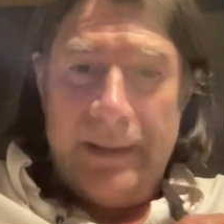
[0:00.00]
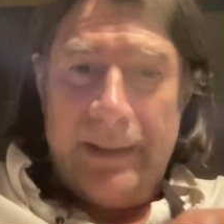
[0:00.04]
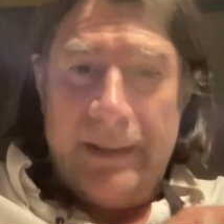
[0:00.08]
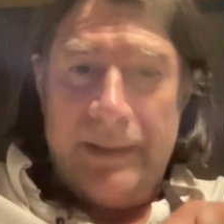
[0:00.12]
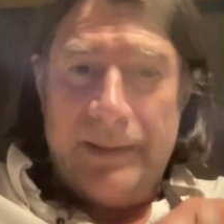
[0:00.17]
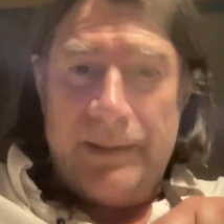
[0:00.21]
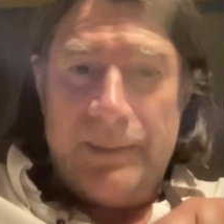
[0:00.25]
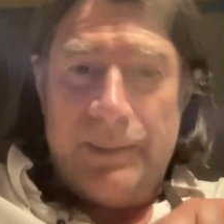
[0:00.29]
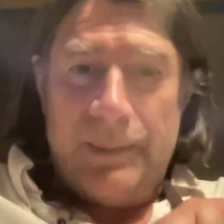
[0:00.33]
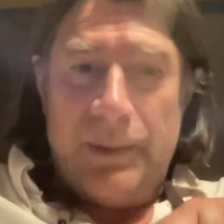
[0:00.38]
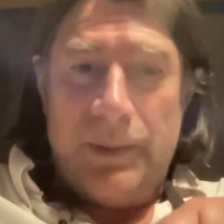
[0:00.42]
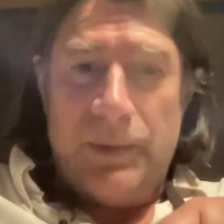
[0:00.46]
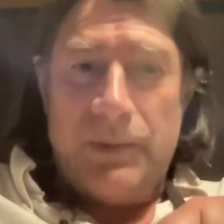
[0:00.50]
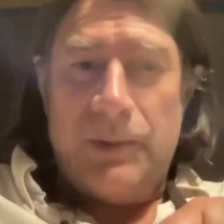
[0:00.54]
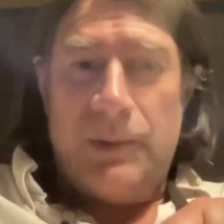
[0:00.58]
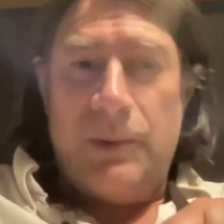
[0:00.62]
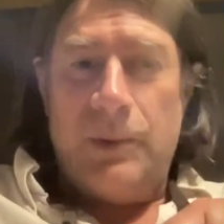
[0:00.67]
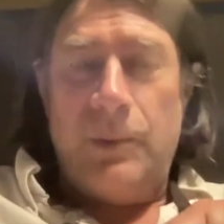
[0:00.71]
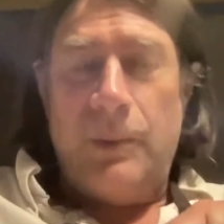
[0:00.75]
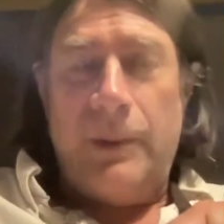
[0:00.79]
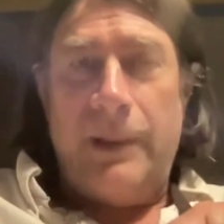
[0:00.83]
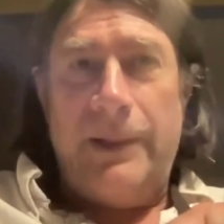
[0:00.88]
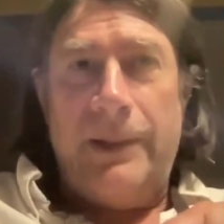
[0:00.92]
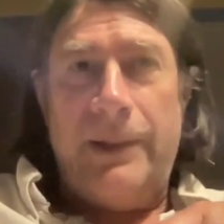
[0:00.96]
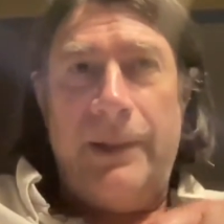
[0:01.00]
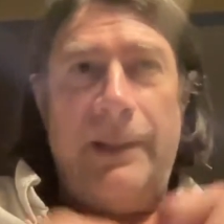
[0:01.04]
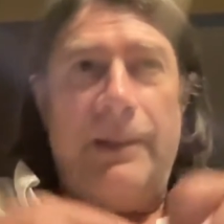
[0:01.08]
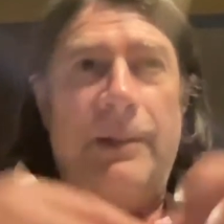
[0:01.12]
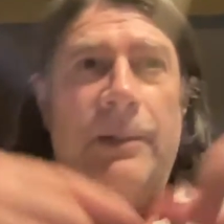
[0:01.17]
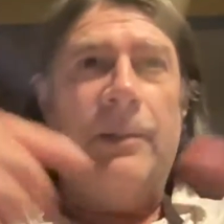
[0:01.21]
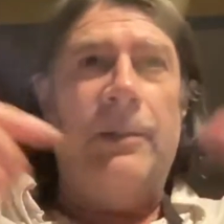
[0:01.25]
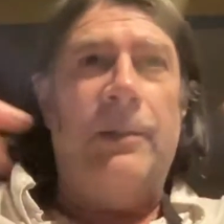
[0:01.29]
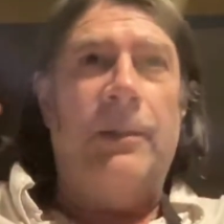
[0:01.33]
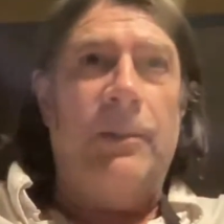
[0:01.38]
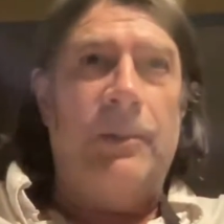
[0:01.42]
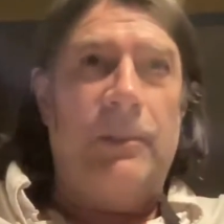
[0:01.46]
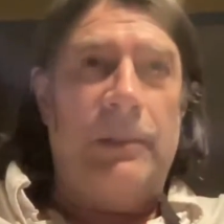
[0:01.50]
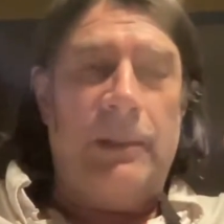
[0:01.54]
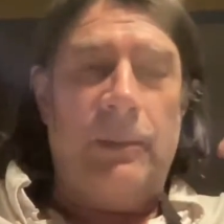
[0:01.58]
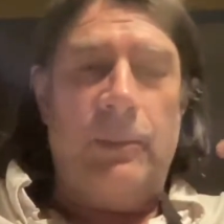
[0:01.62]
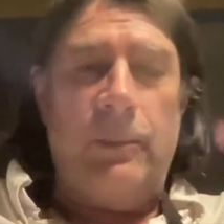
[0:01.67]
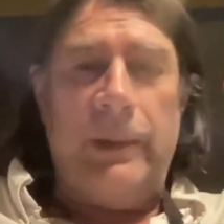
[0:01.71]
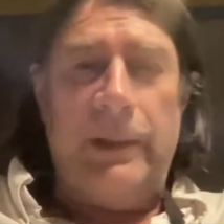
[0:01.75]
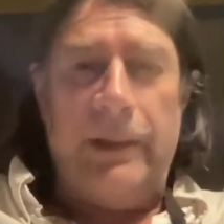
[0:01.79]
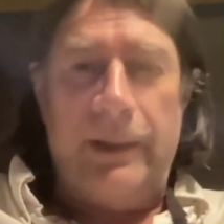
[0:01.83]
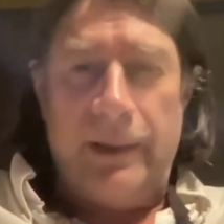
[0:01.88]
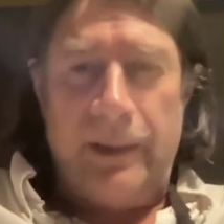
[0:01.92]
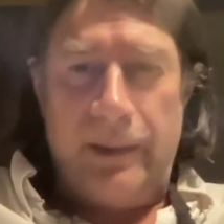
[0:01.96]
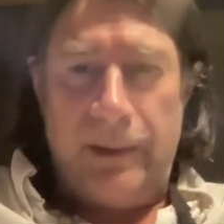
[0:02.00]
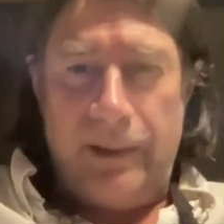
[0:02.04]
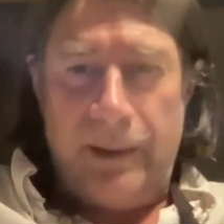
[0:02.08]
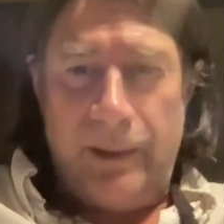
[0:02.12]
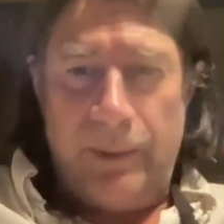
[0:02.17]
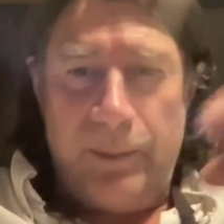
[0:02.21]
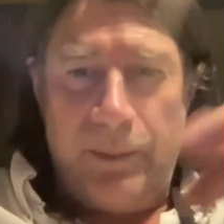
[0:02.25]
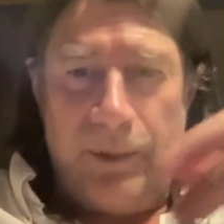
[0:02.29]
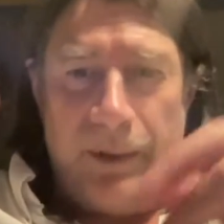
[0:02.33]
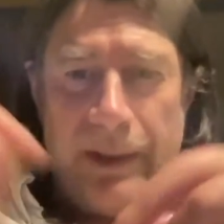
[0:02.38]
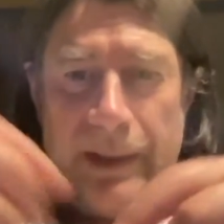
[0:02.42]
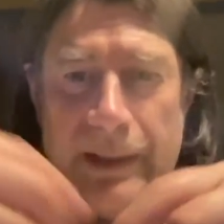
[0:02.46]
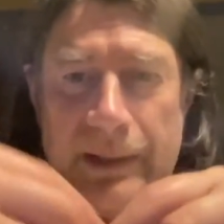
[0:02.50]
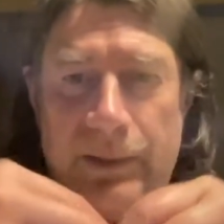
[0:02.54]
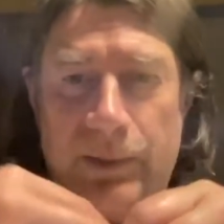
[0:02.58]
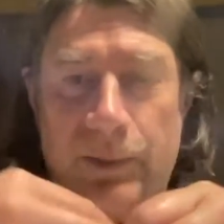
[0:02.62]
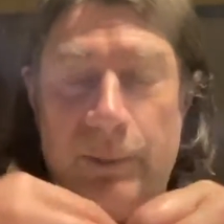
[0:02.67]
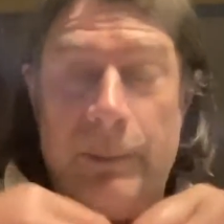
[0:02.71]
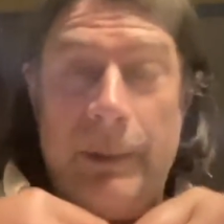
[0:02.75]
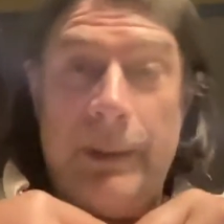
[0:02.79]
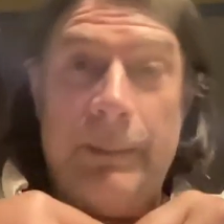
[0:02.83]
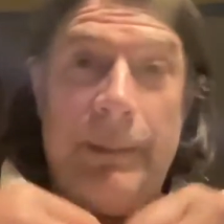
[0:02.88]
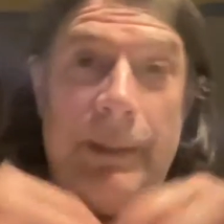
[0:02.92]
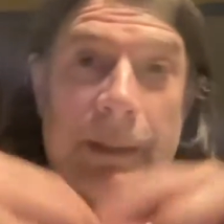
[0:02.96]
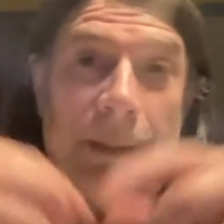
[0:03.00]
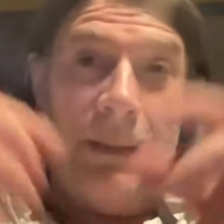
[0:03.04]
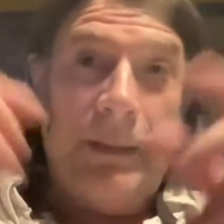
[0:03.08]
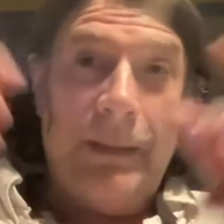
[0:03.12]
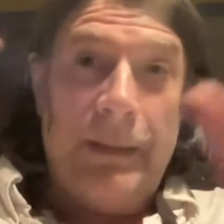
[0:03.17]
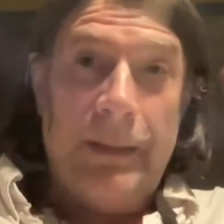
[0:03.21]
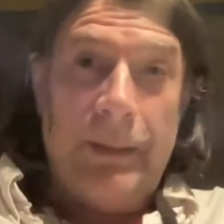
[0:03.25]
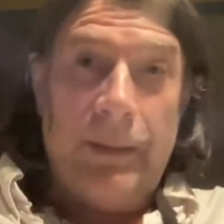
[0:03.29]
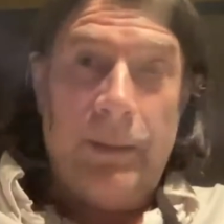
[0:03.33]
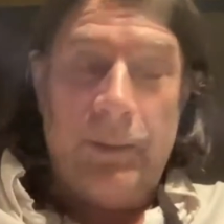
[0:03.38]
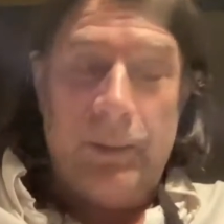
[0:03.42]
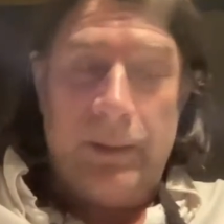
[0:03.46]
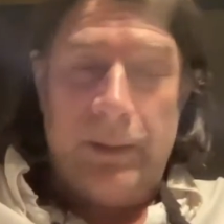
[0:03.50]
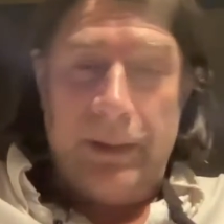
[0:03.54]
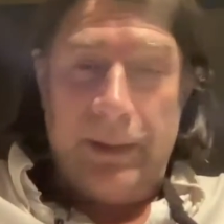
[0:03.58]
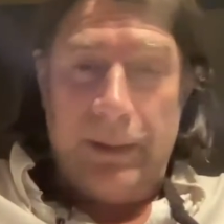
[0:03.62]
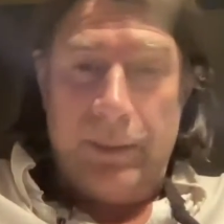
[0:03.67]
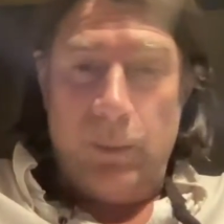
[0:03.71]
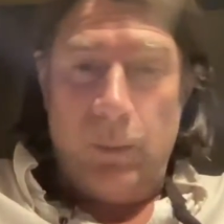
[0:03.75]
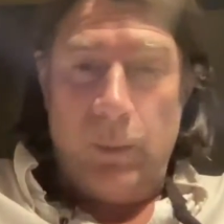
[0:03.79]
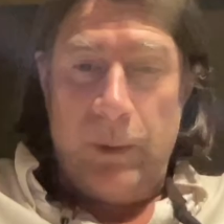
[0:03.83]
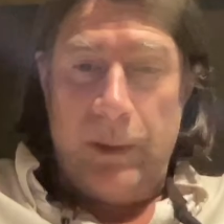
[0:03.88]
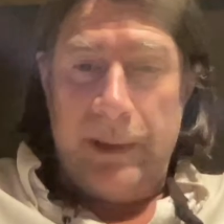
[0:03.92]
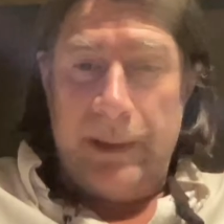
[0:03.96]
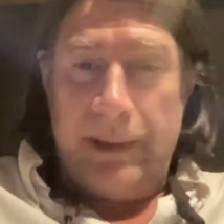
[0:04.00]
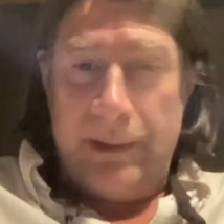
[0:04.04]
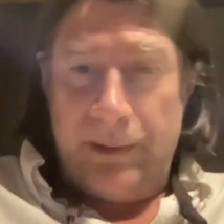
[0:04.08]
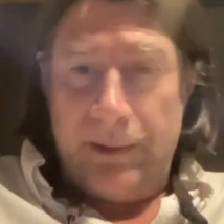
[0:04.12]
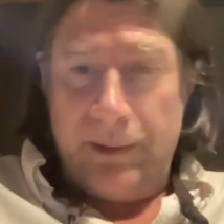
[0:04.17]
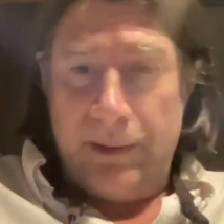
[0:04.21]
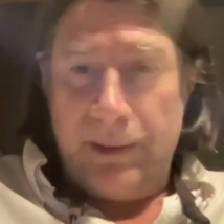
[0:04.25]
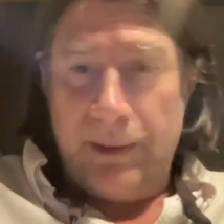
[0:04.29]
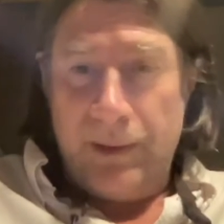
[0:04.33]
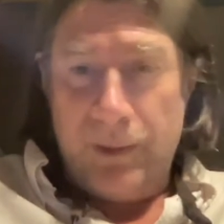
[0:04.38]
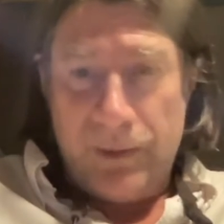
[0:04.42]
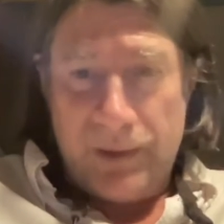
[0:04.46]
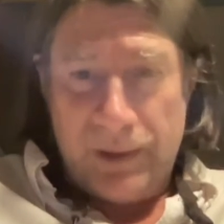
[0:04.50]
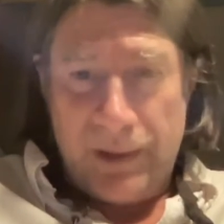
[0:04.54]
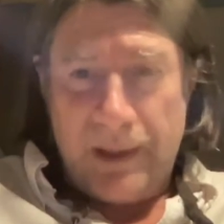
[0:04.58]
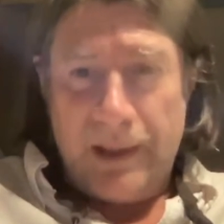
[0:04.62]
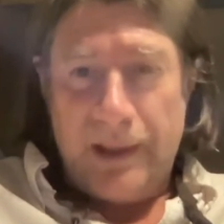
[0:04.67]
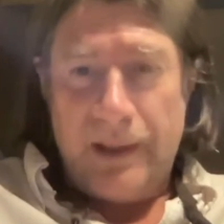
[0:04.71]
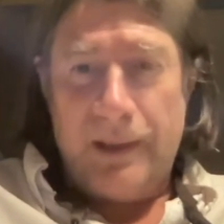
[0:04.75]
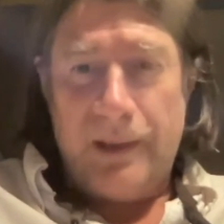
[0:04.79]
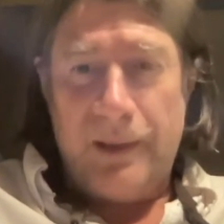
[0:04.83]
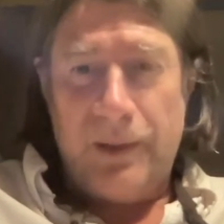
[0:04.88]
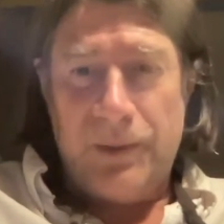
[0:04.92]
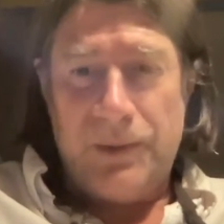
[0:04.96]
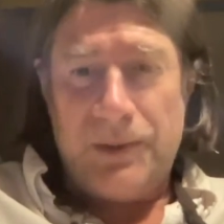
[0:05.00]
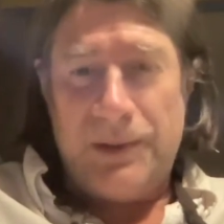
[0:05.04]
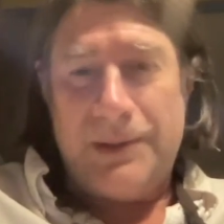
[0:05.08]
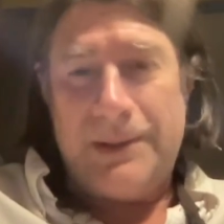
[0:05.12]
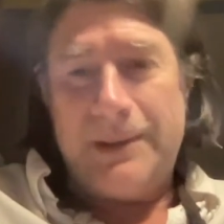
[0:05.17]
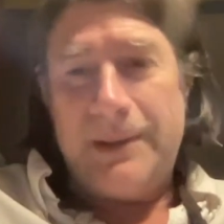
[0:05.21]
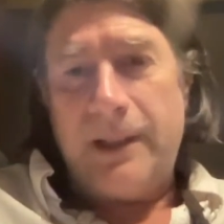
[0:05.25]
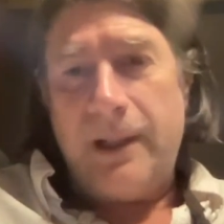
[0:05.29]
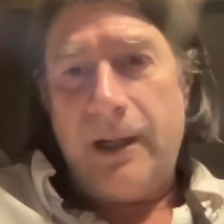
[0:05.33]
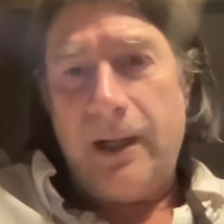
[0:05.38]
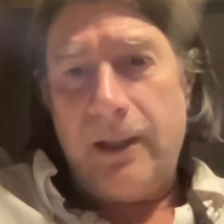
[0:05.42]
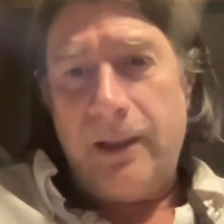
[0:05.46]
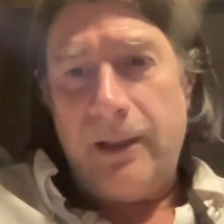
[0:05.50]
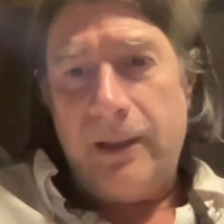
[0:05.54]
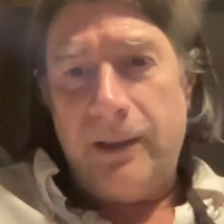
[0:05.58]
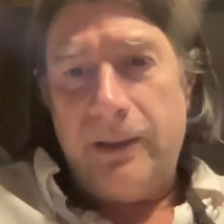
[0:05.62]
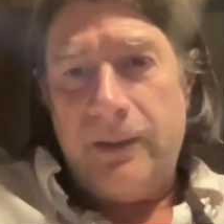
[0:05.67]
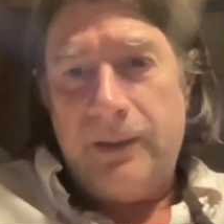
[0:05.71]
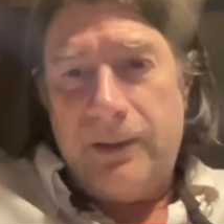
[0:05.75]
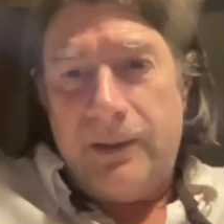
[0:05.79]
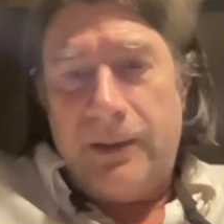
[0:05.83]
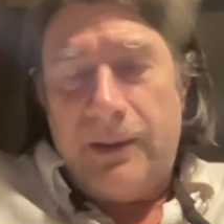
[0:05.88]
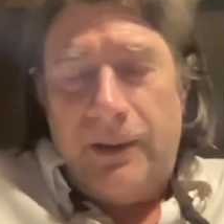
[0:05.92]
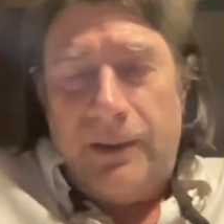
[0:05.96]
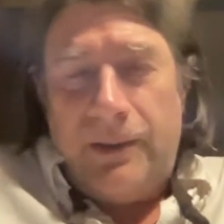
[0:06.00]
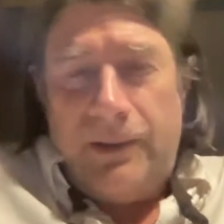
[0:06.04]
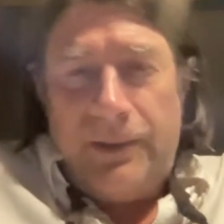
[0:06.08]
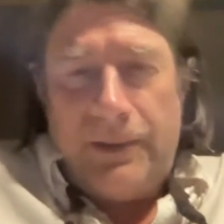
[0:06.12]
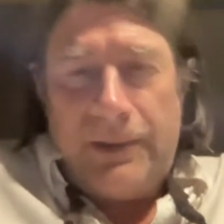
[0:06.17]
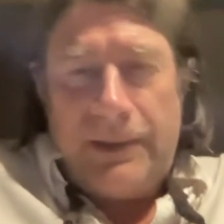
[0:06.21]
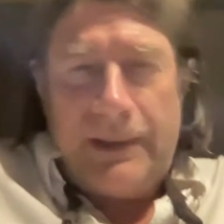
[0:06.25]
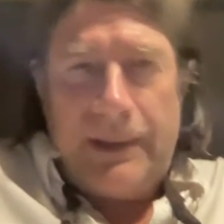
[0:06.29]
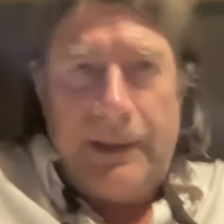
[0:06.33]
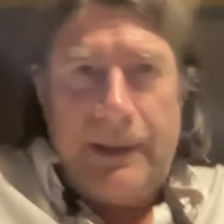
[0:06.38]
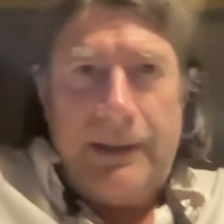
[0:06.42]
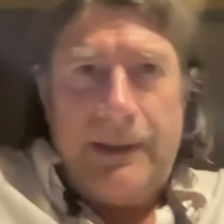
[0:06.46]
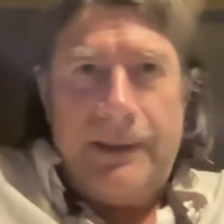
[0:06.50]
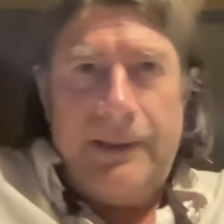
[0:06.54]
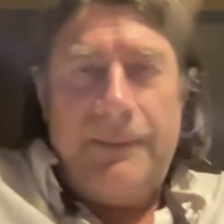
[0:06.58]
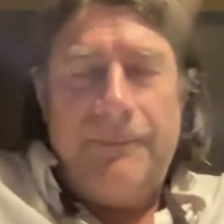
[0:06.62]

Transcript: as opposed to a way that only we can comprehend, or maybe only we and our closest colleagues can understand.